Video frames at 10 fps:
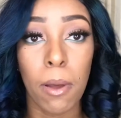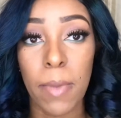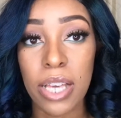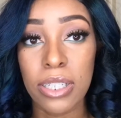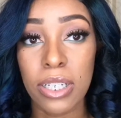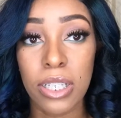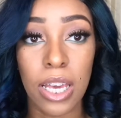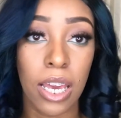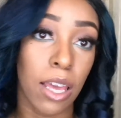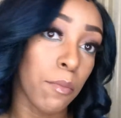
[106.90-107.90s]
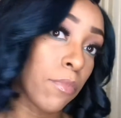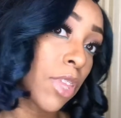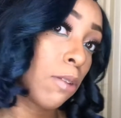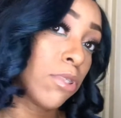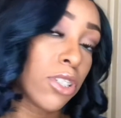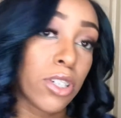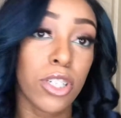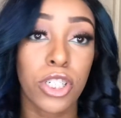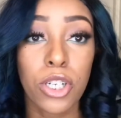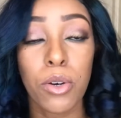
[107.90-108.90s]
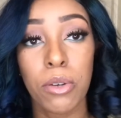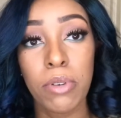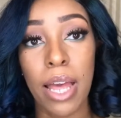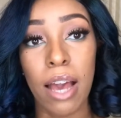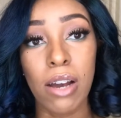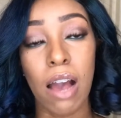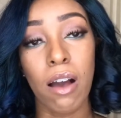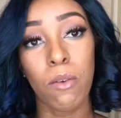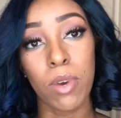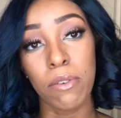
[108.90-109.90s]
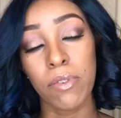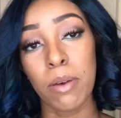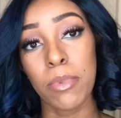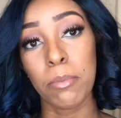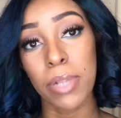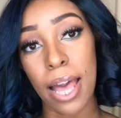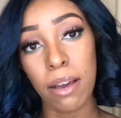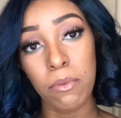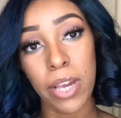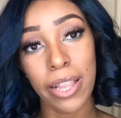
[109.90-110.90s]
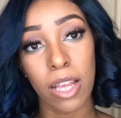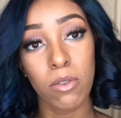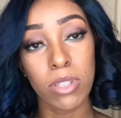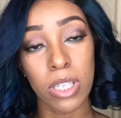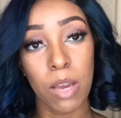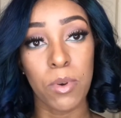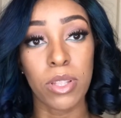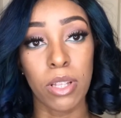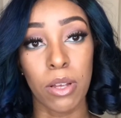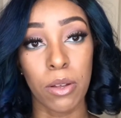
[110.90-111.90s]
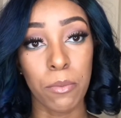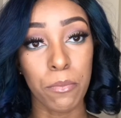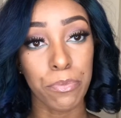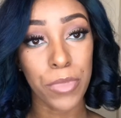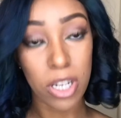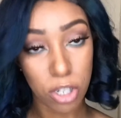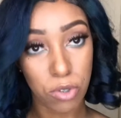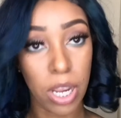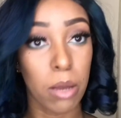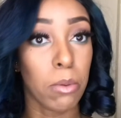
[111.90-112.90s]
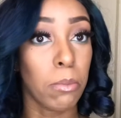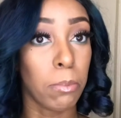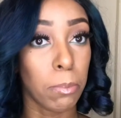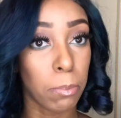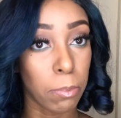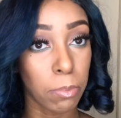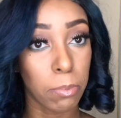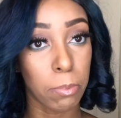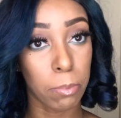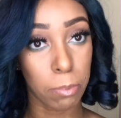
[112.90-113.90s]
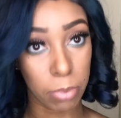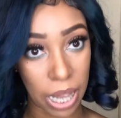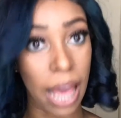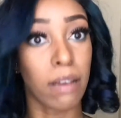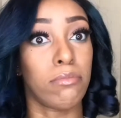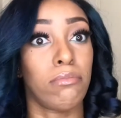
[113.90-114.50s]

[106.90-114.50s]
But basically, I'm just going to show you now how I went from the black wig that you seen with the straight black.